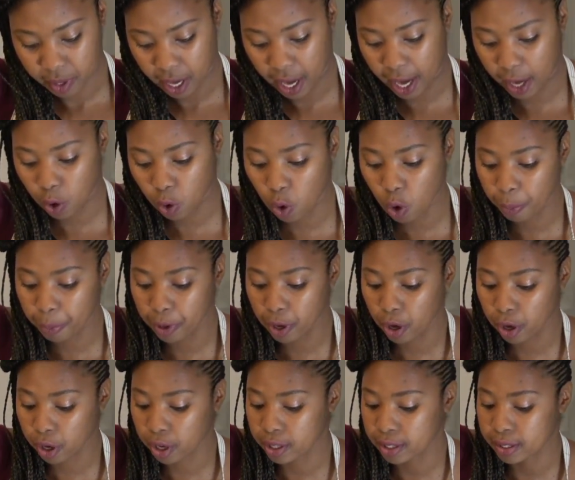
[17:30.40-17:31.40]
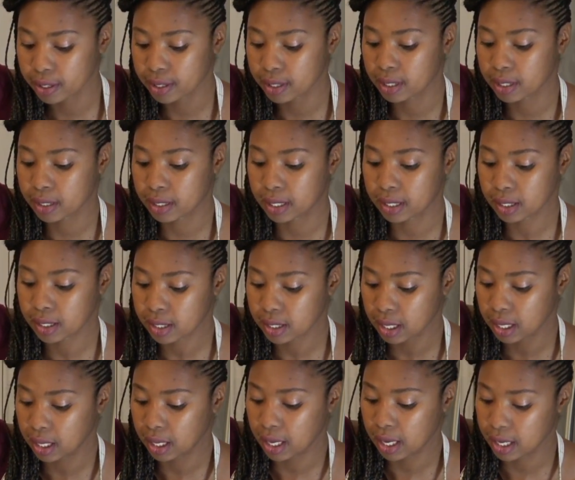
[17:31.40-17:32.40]
I hope your
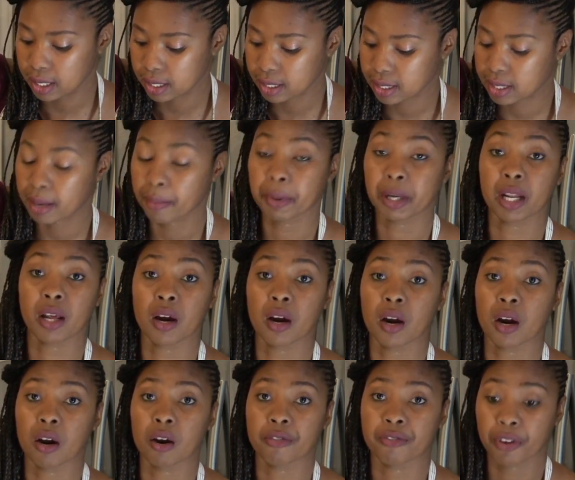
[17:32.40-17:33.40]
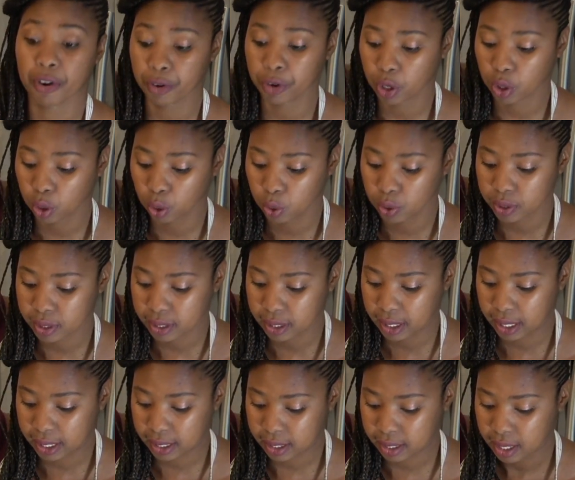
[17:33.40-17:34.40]
consistency is similar or very close to
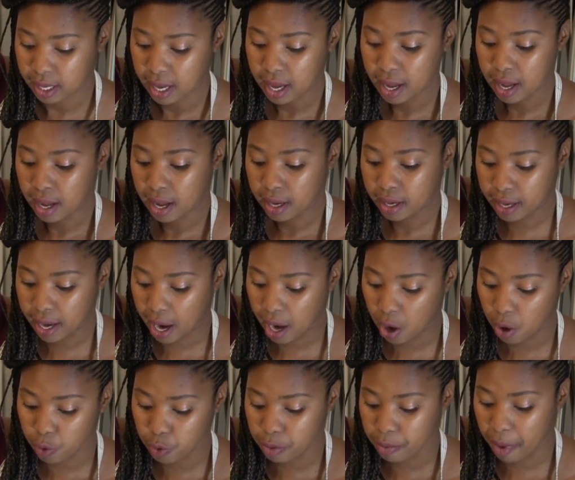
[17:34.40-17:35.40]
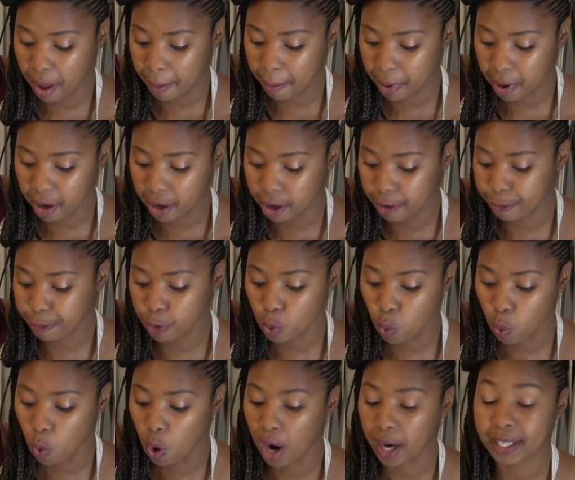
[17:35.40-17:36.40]
this. Now remember, if you
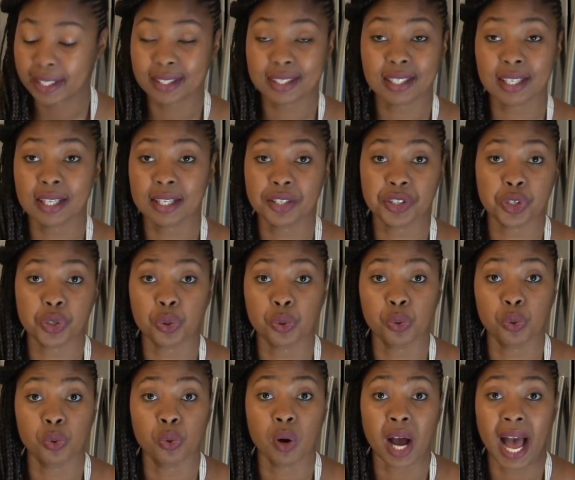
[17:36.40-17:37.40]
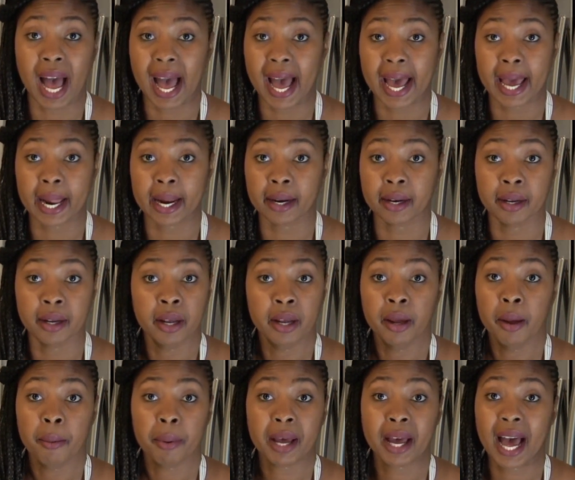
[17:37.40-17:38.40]
wanted to add
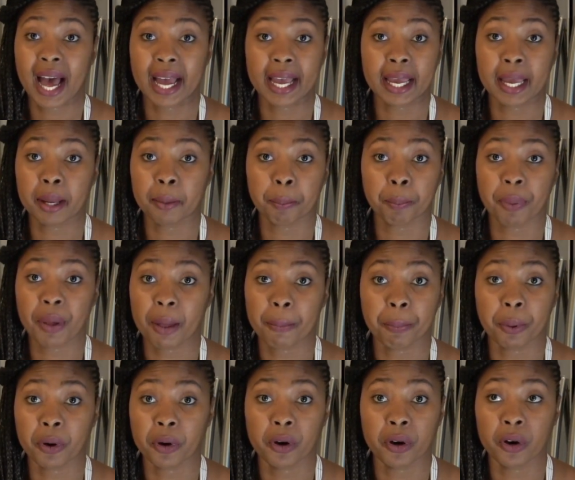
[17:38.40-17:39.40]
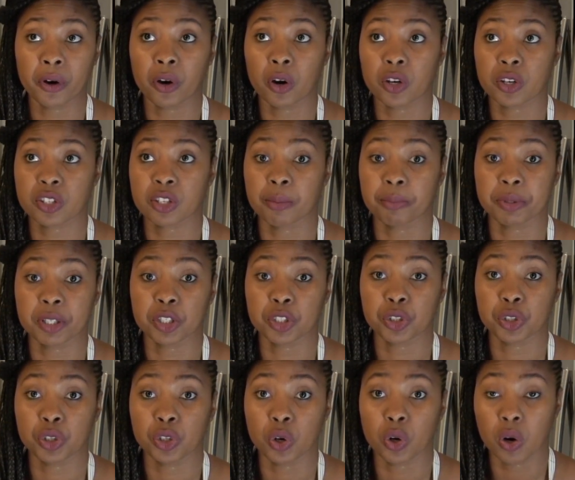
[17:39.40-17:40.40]
cayenne pepper or something
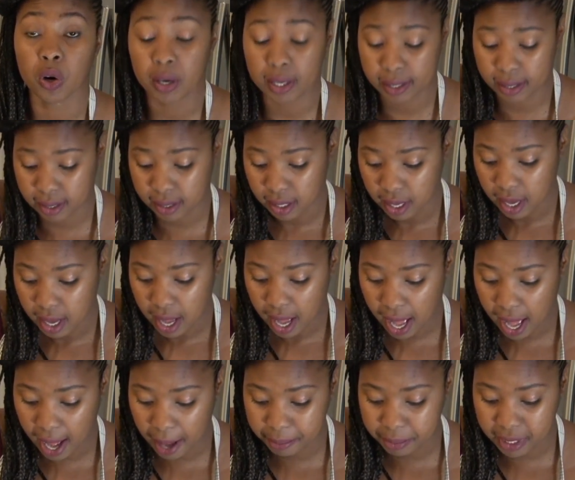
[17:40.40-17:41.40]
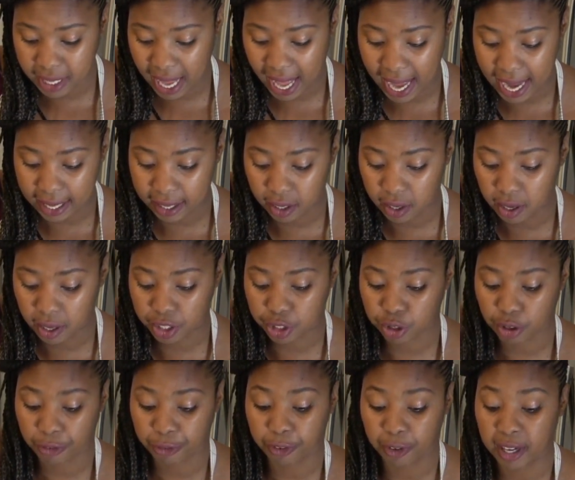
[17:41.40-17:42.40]
to yours to add an
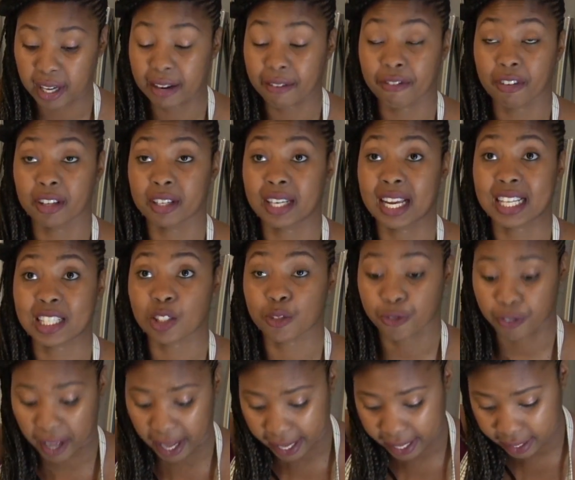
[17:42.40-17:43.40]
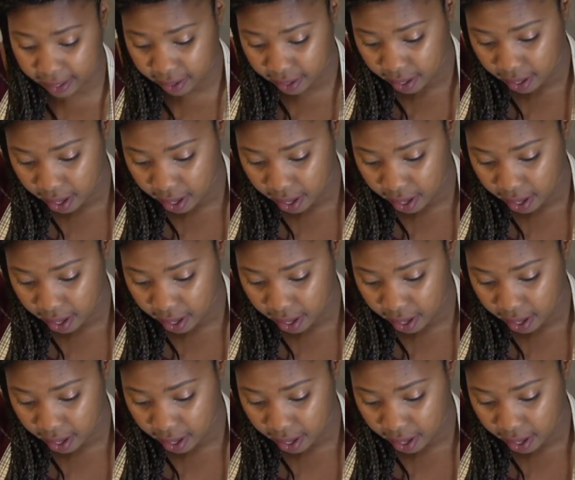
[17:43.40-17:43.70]
extra flavor, that's fine.